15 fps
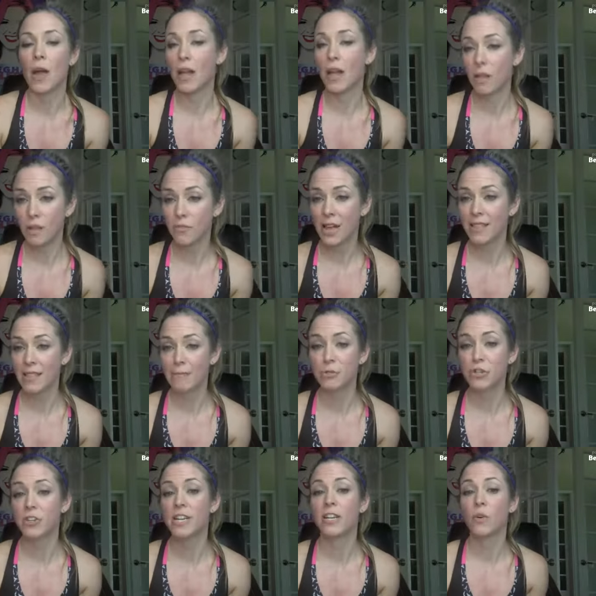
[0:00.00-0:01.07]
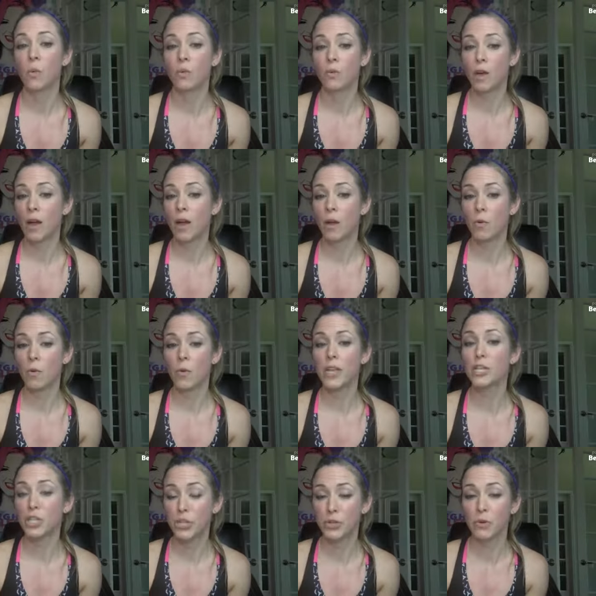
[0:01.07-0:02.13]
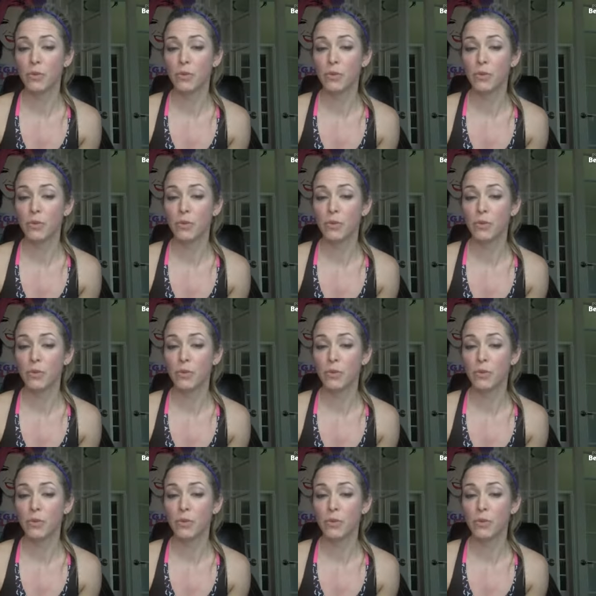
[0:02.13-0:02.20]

I'll invite them during uh, week two.